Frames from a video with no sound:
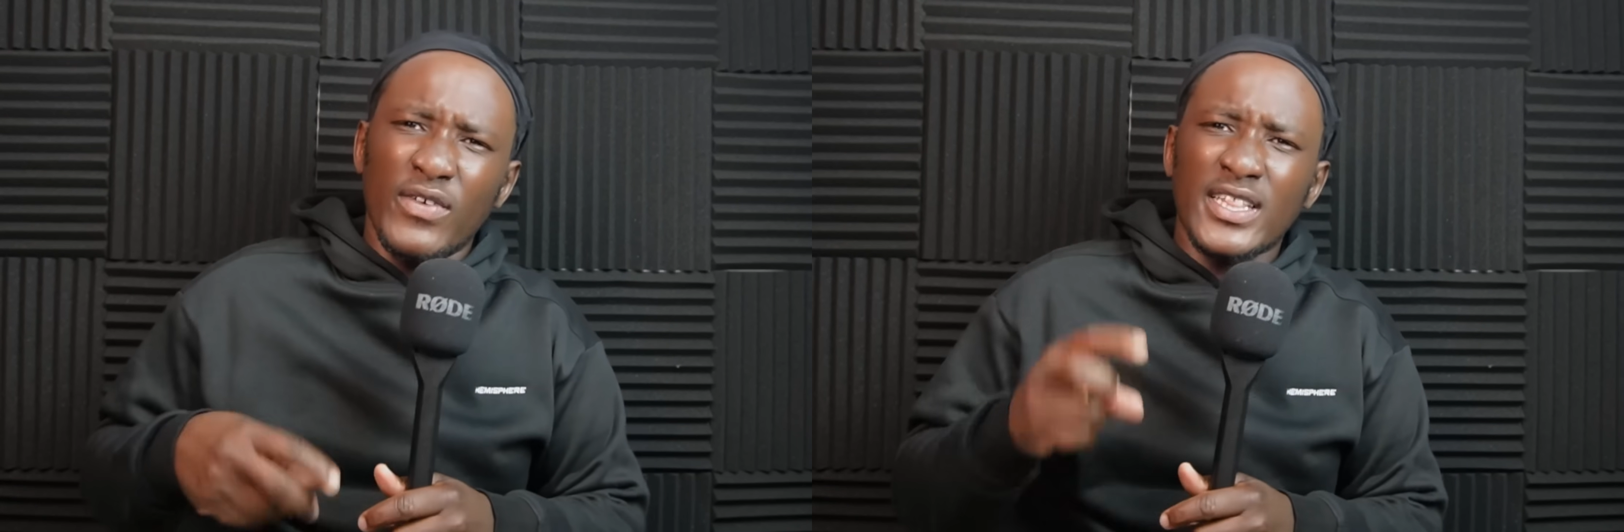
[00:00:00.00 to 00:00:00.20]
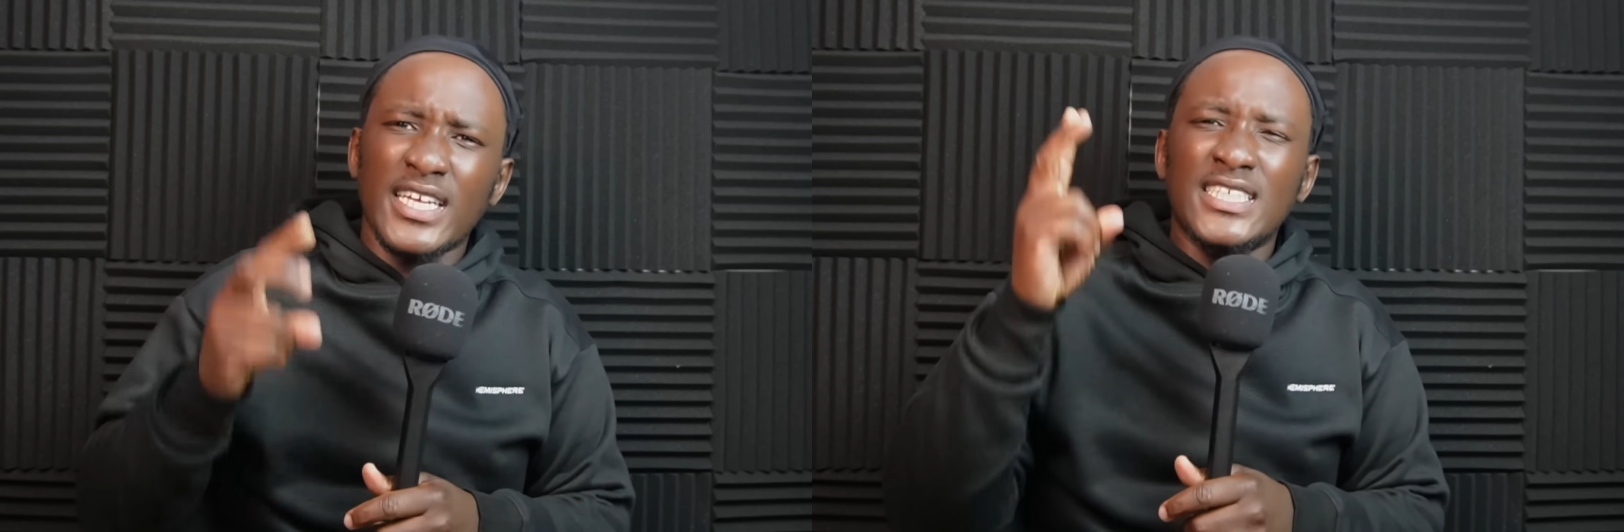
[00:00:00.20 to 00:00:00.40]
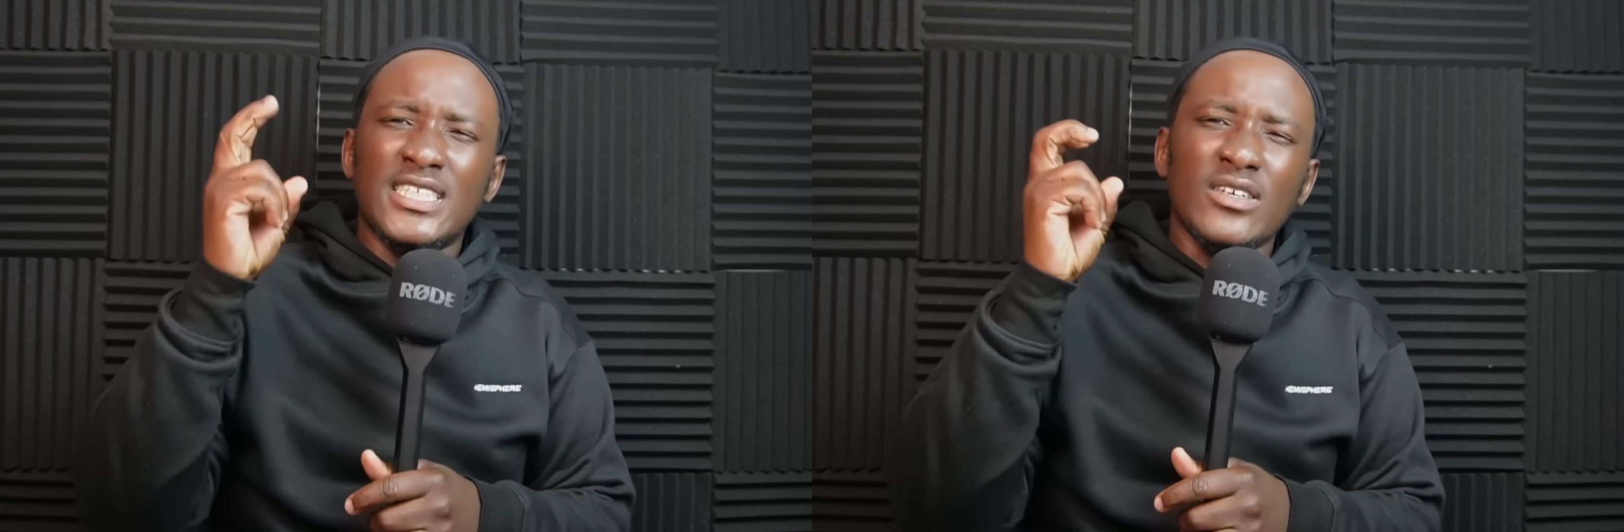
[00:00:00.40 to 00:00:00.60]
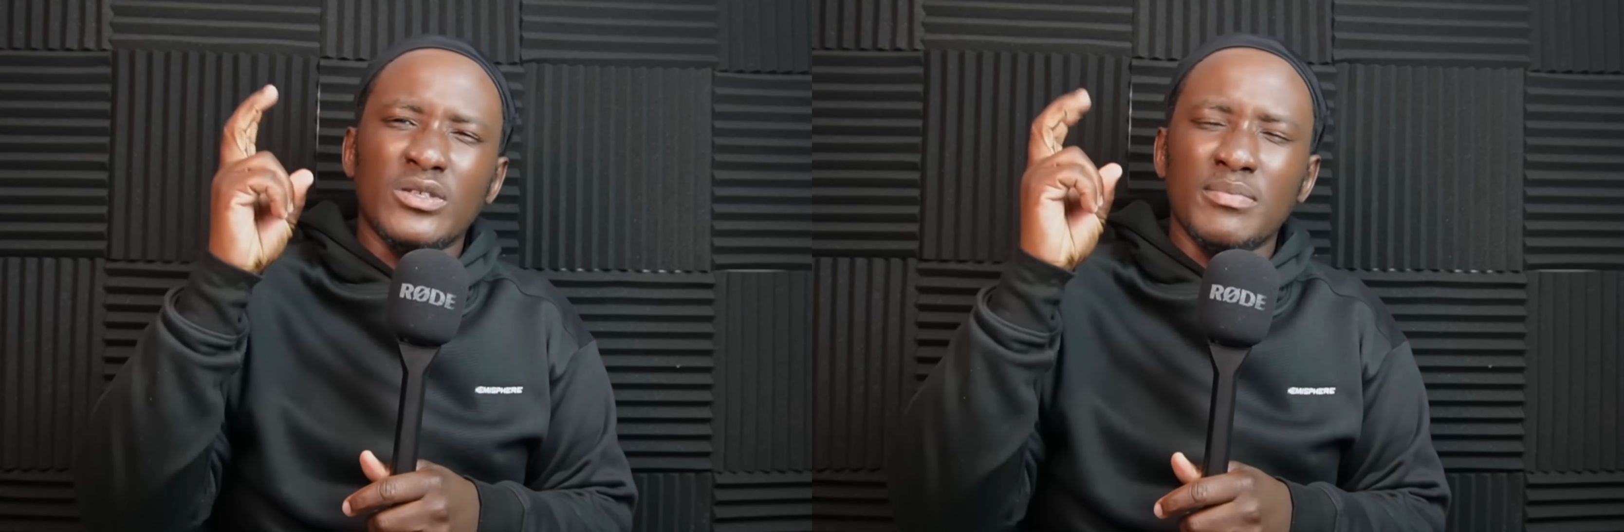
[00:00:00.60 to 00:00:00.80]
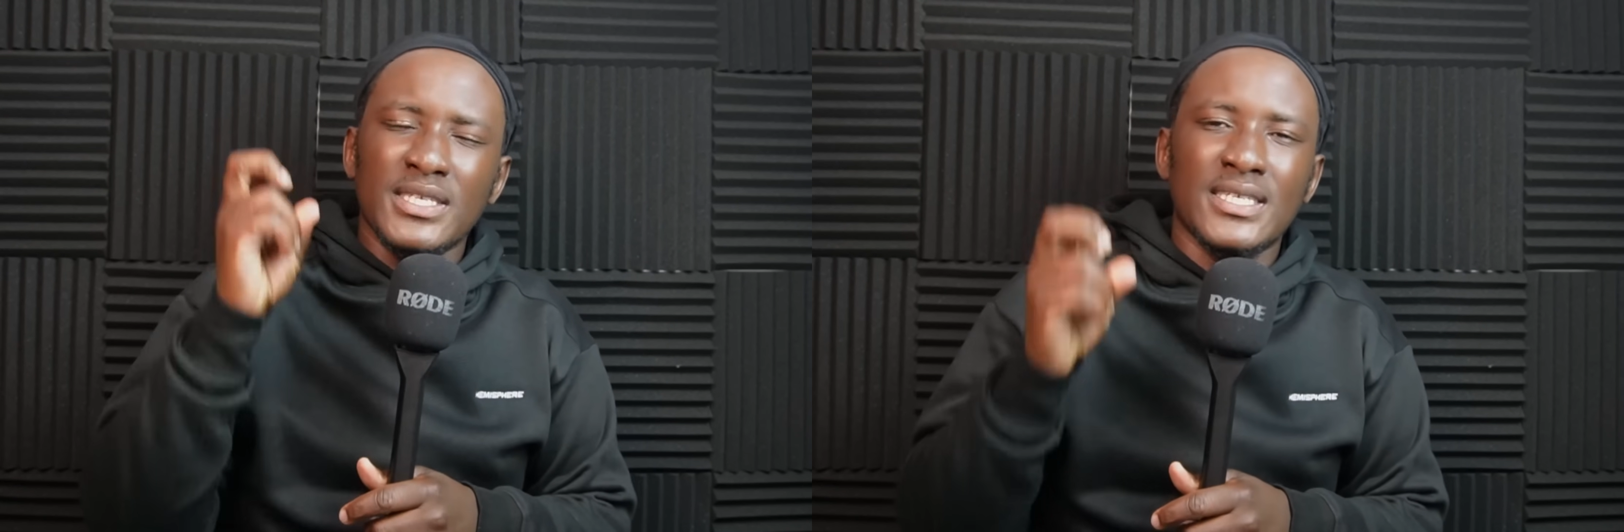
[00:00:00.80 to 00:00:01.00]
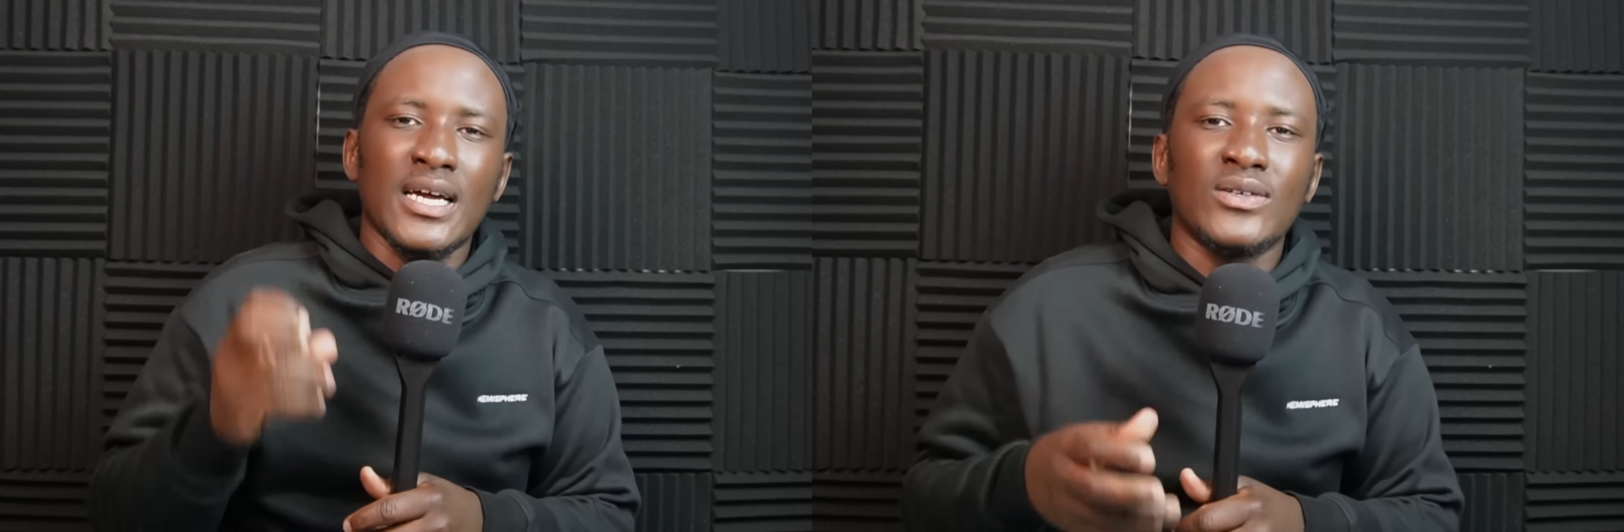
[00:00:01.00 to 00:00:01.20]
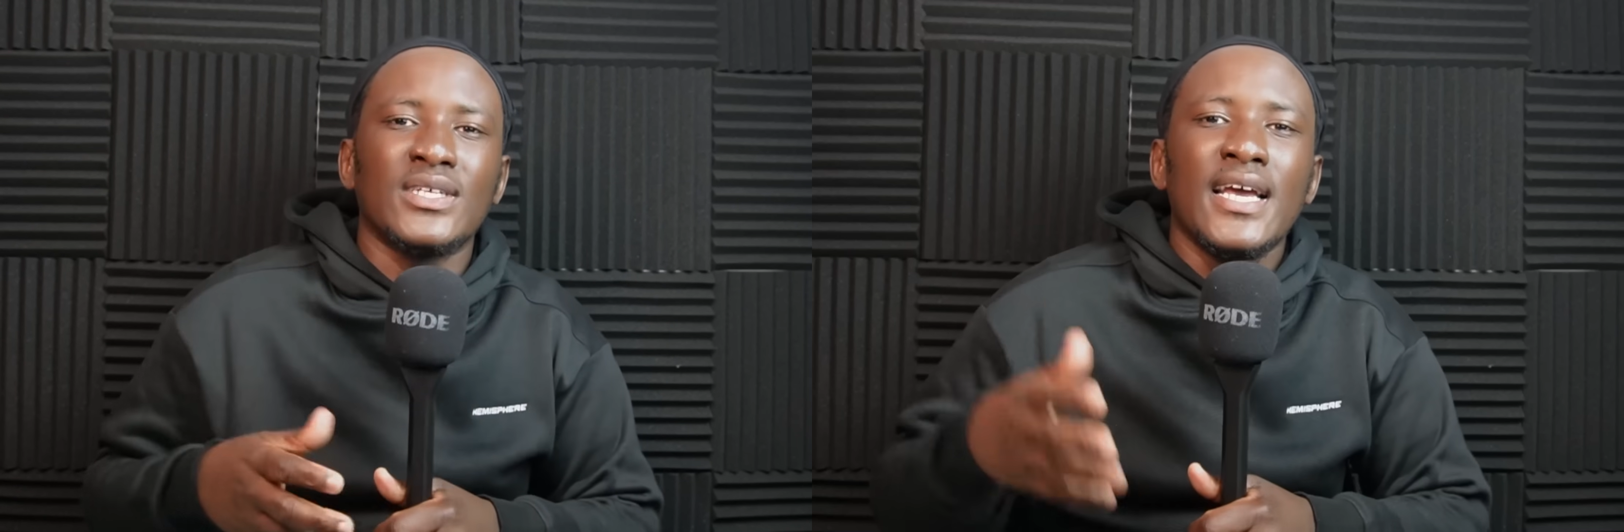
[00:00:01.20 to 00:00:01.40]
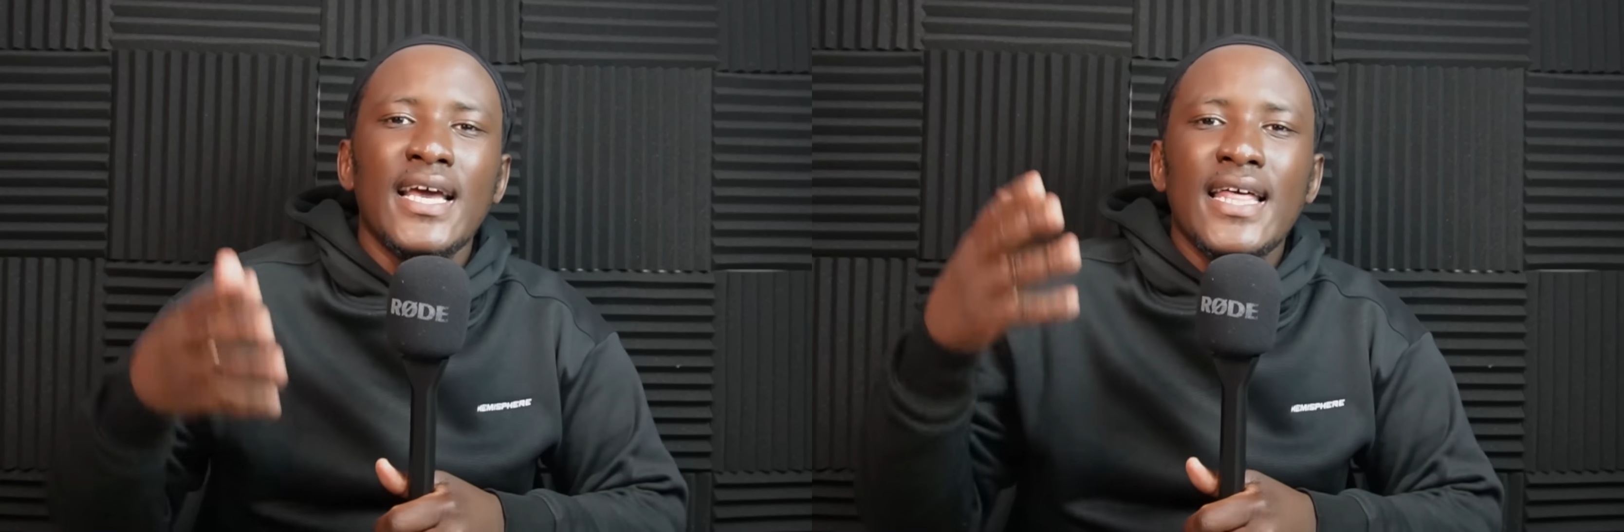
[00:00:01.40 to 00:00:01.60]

fact that Chiefs missed out.